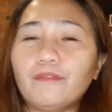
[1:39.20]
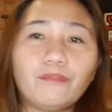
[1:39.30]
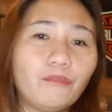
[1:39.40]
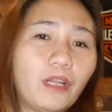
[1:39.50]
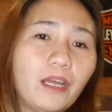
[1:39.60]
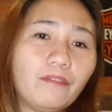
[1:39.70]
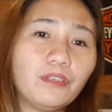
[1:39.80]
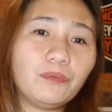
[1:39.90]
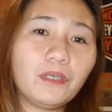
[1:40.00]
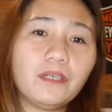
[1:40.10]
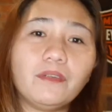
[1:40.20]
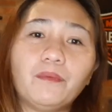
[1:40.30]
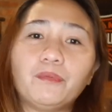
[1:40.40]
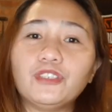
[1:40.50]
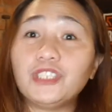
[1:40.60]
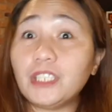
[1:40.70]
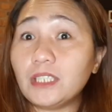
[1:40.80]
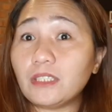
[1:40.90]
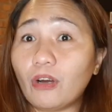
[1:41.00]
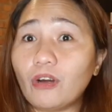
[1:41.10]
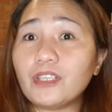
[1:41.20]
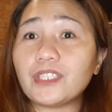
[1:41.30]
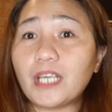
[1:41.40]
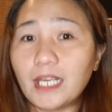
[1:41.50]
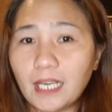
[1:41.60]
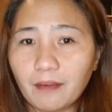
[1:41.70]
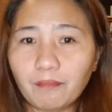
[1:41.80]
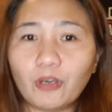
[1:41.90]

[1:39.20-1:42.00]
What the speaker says: will eventually they'll purchase or sign up